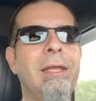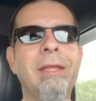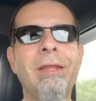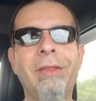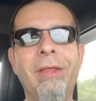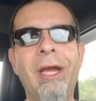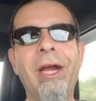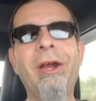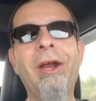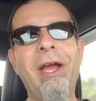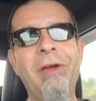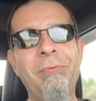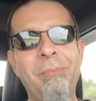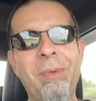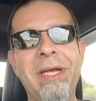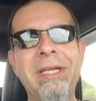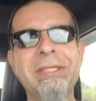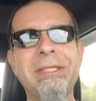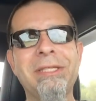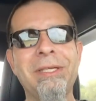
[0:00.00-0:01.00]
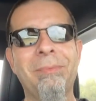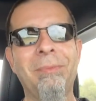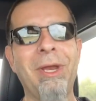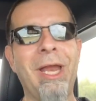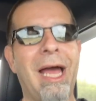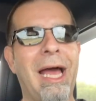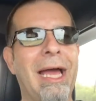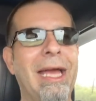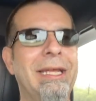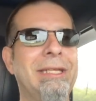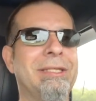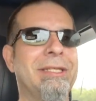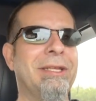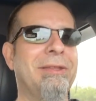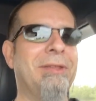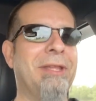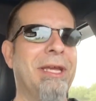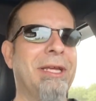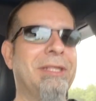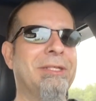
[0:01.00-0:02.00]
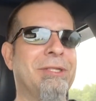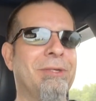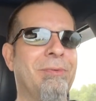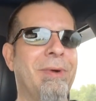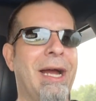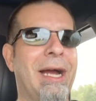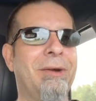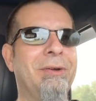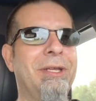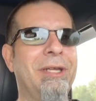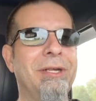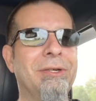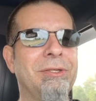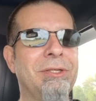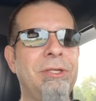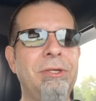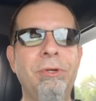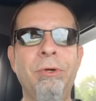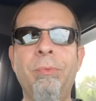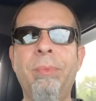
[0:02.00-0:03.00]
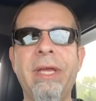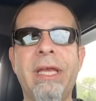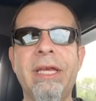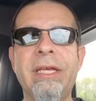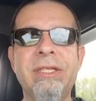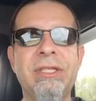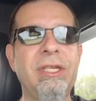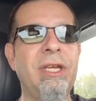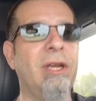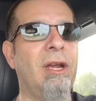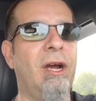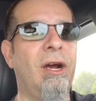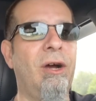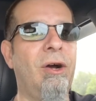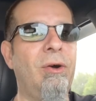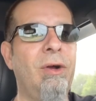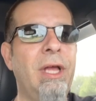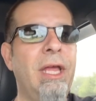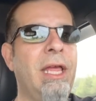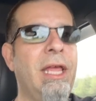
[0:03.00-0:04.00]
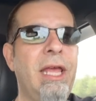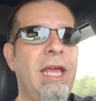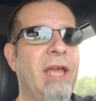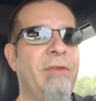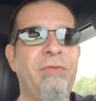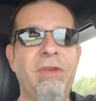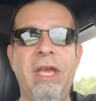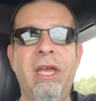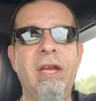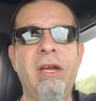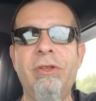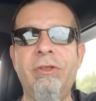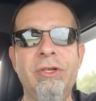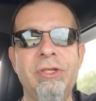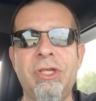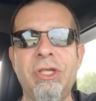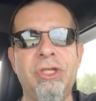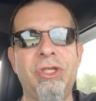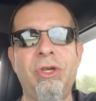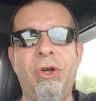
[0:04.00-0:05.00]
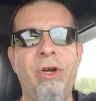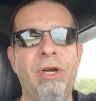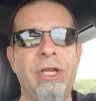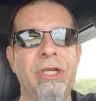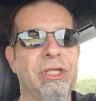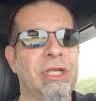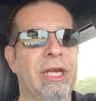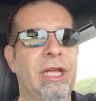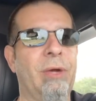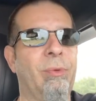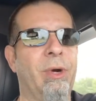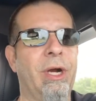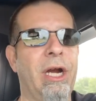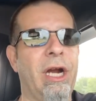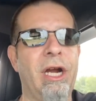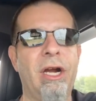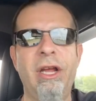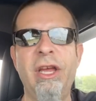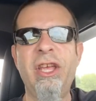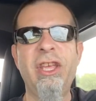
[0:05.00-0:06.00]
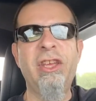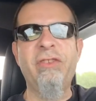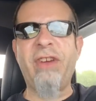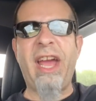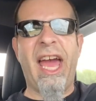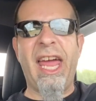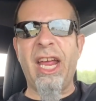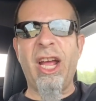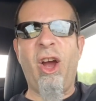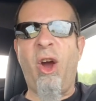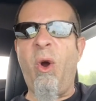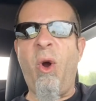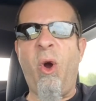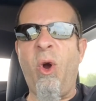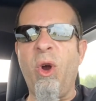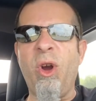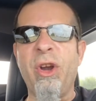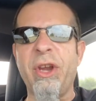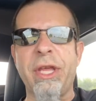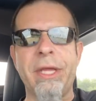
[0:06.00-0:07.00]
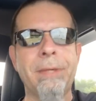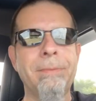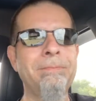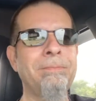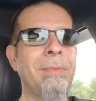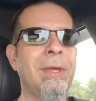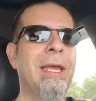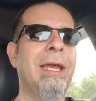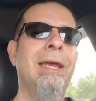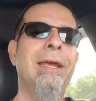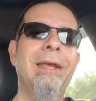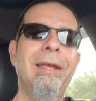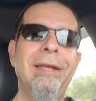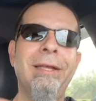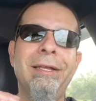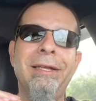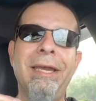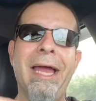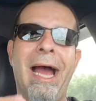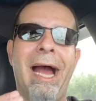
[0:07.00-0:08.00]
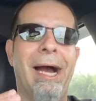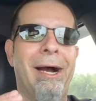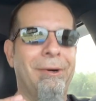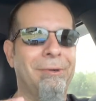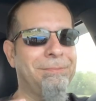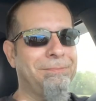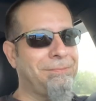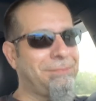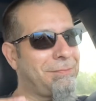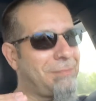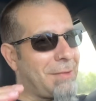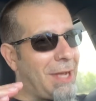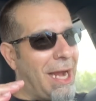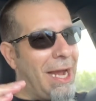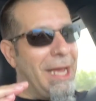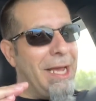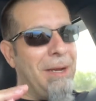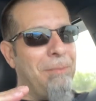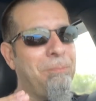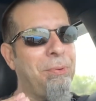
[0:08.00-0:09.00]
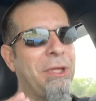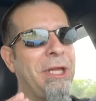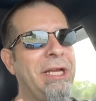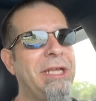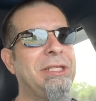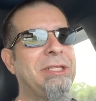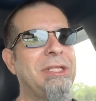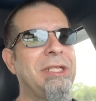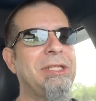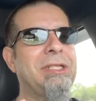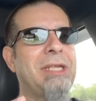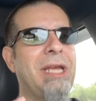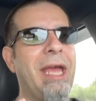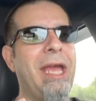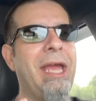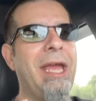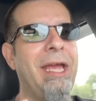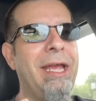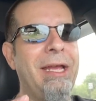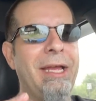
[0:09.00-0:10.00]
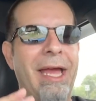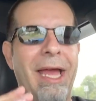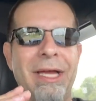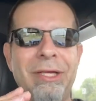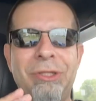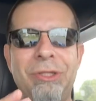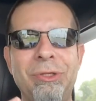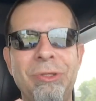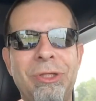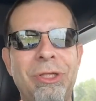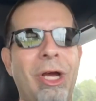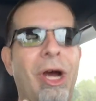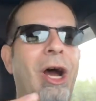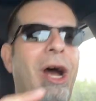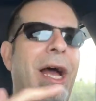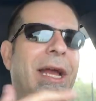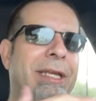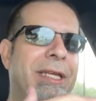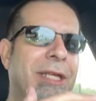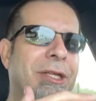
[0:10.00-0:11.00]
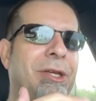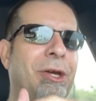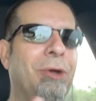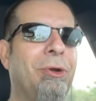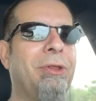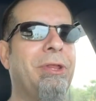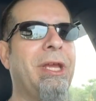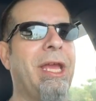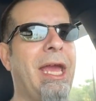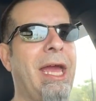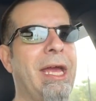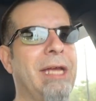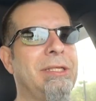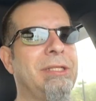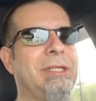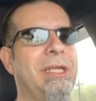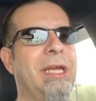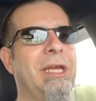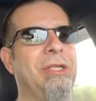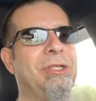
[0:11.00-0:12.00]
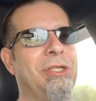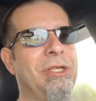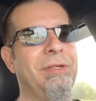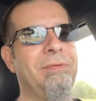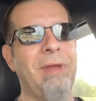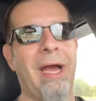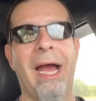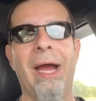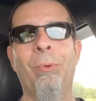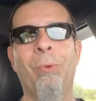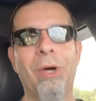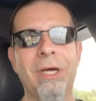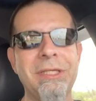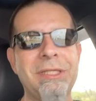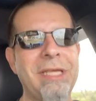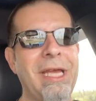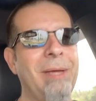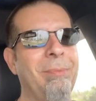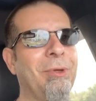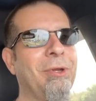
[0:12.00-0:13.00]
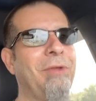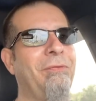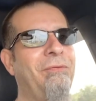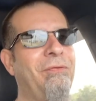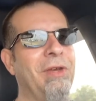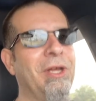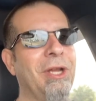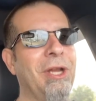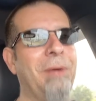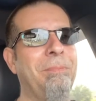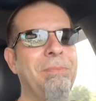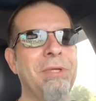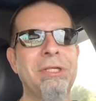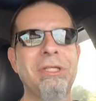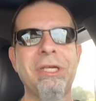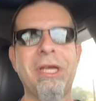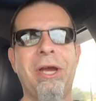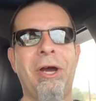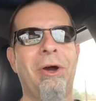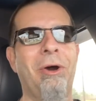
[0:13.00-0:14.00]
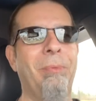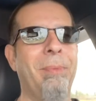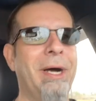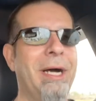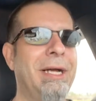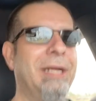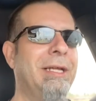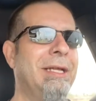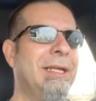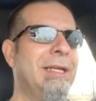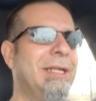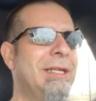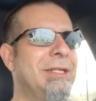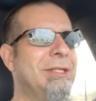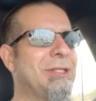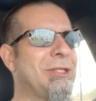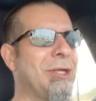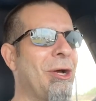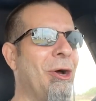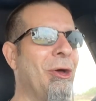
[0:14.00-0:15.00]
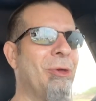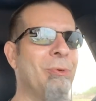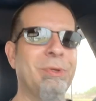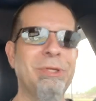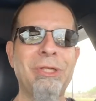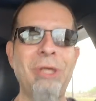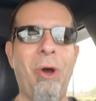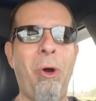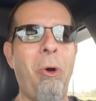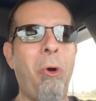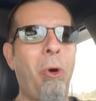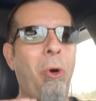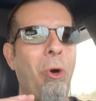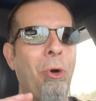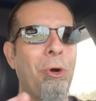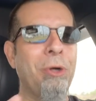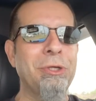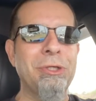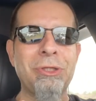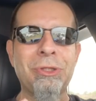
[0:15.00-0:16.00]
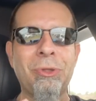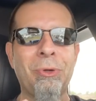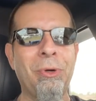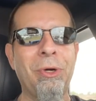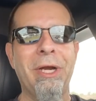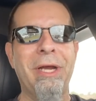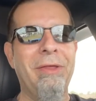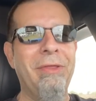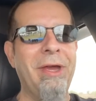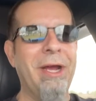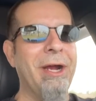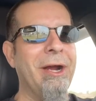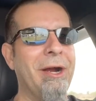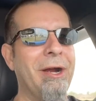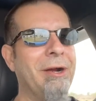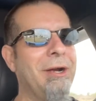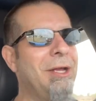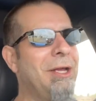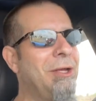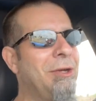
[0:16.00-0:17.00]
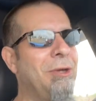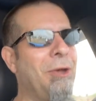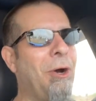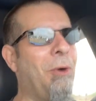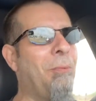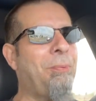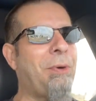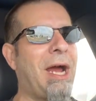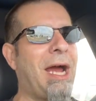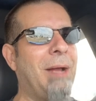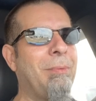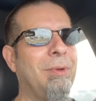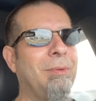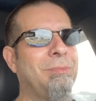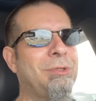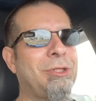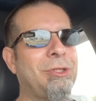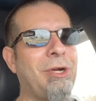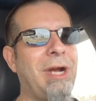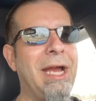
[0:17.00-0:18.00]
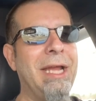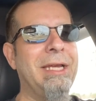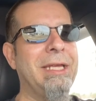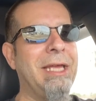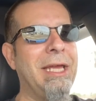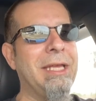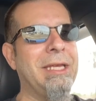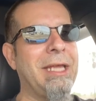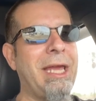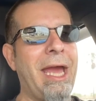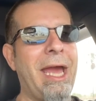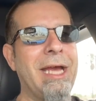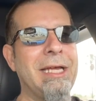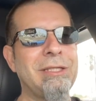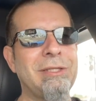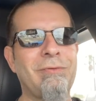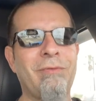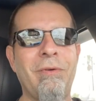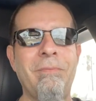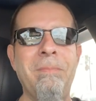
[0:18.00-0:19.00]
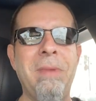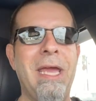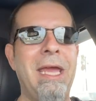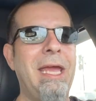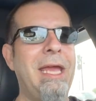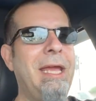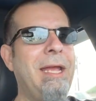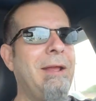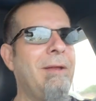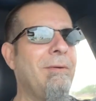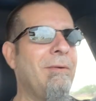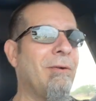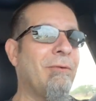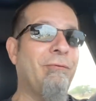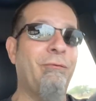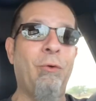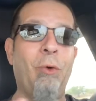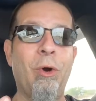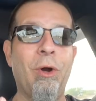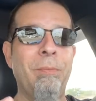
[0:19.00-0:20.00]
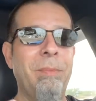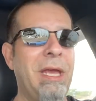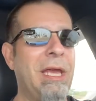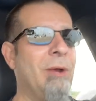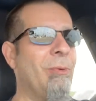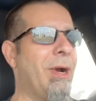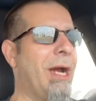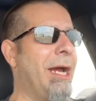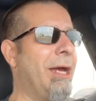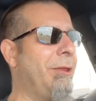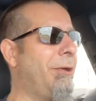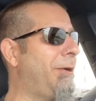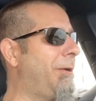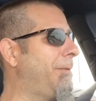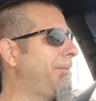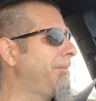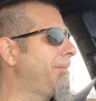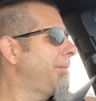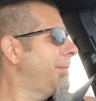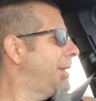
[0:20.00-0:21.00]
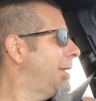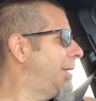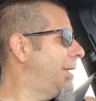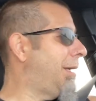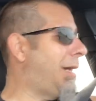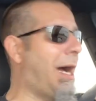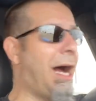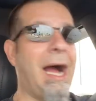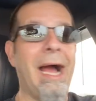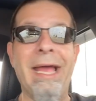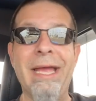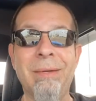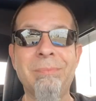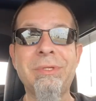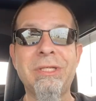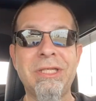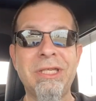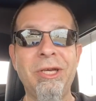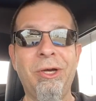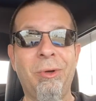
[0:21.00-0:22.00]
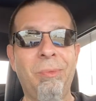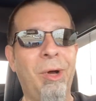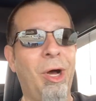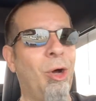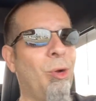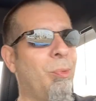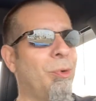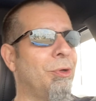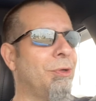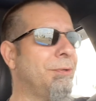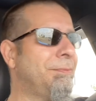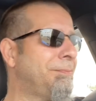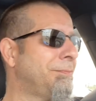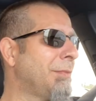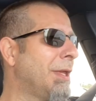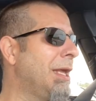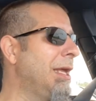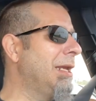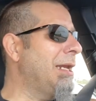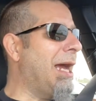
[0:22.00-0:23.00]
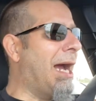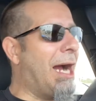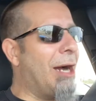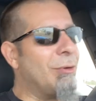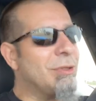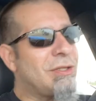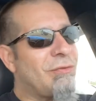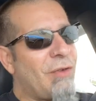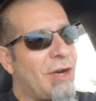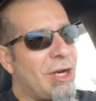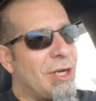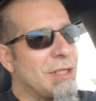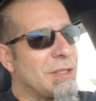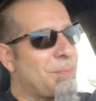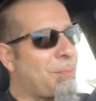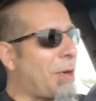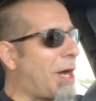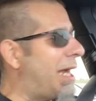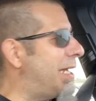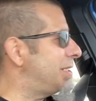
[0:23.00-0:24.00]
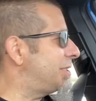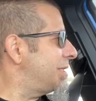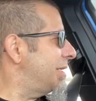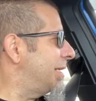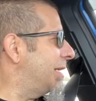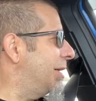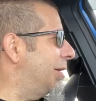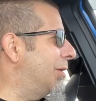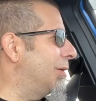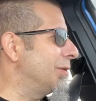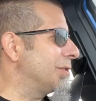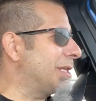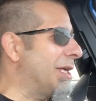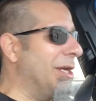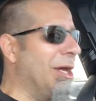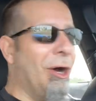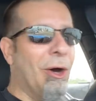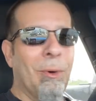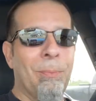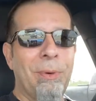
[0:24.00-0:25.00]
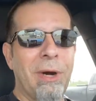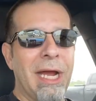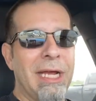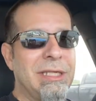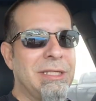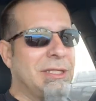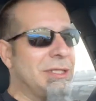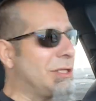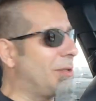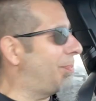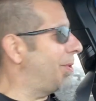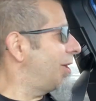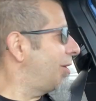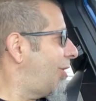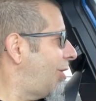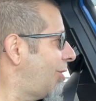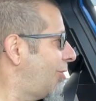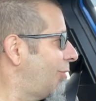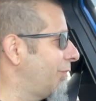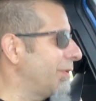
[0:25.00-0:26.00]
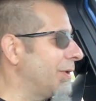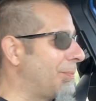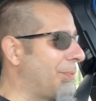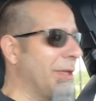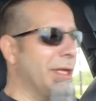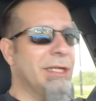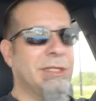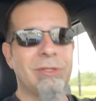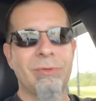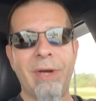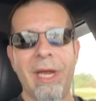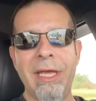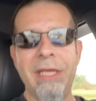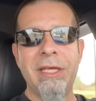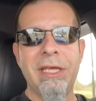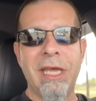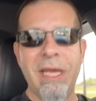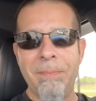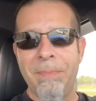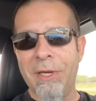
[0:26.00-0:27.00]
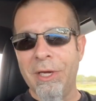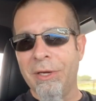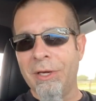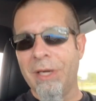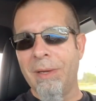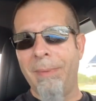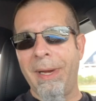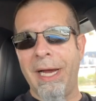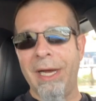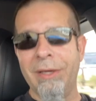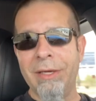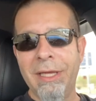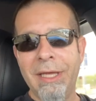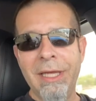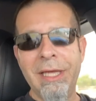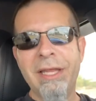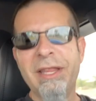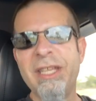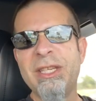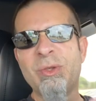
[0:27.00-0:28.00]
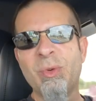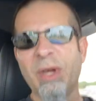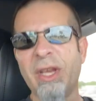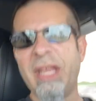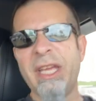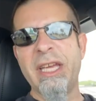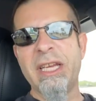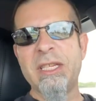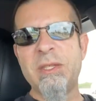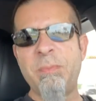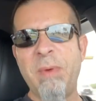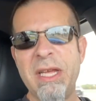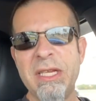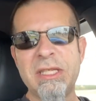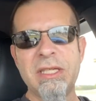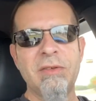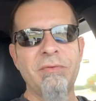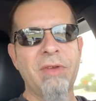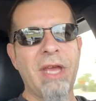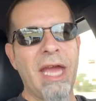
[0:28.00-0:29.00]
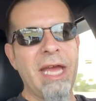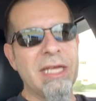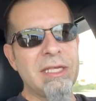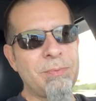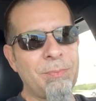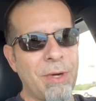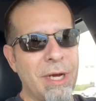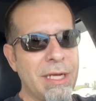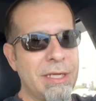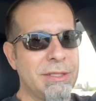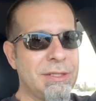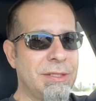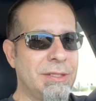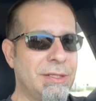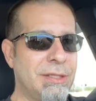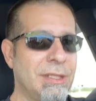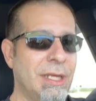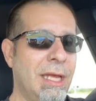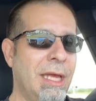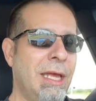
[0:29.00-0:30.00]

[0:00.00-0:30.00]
there have been some lines and things around here too, because, you know, if you hear there's a shortage anywhere, you've got to go hoard it. Now, I am pleased to say, as you saw, I did go to the gas station. I was able to fill up the Tacoma, so there was no horror story there. No problems trying to get gas from me, or for me rather. I am still mobile. Now, as far as pricing goes, I know prices have been all over the place, right? You keep hearing about these really expensive gas prices.